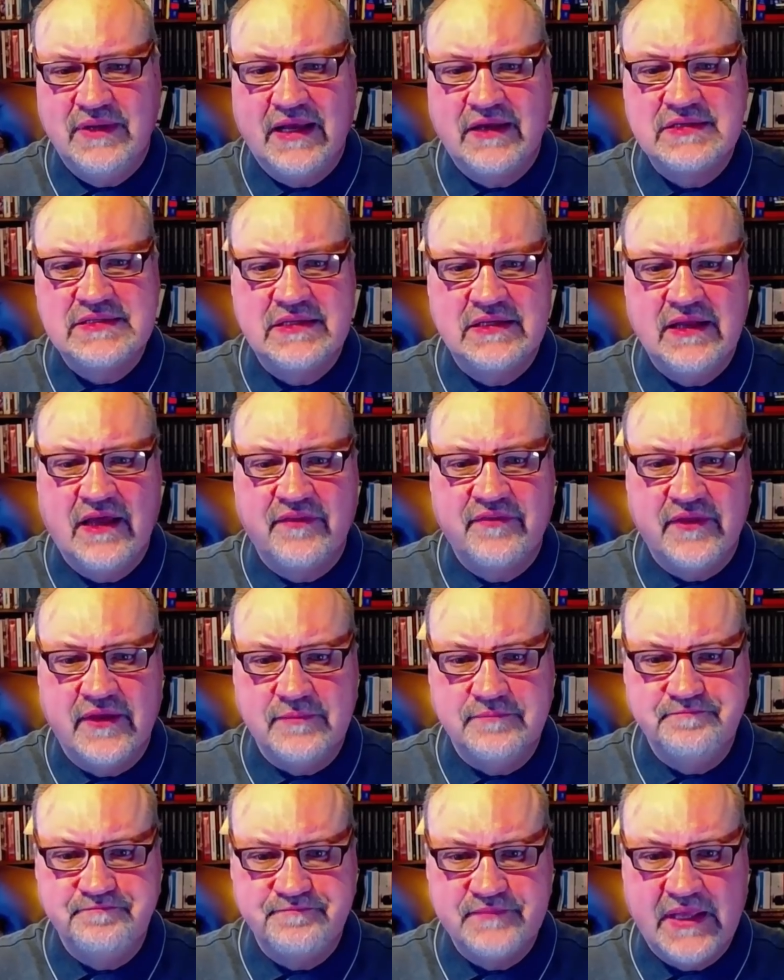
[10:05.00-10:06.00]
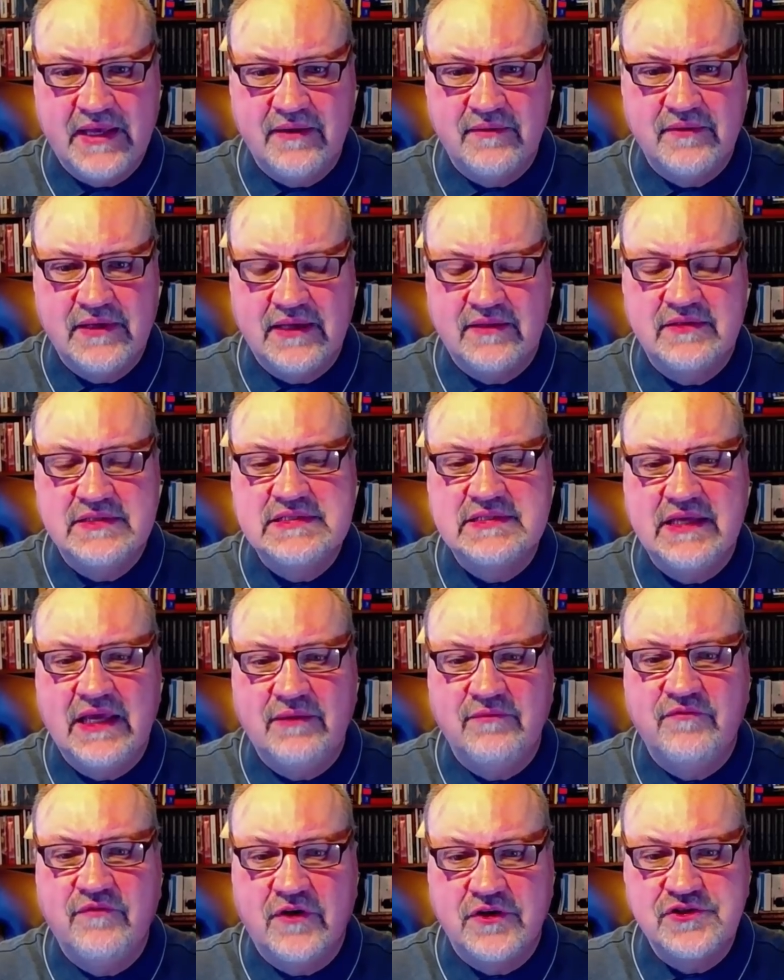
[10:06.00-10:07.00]
next to nothing and get the
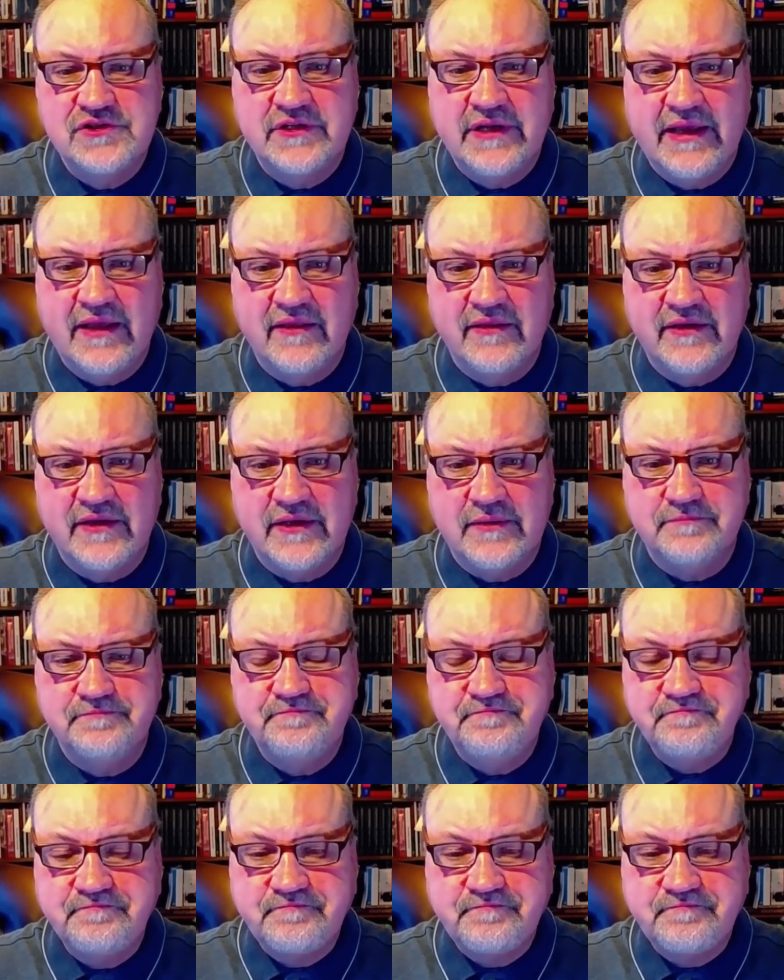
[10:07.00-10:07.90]
same functionality.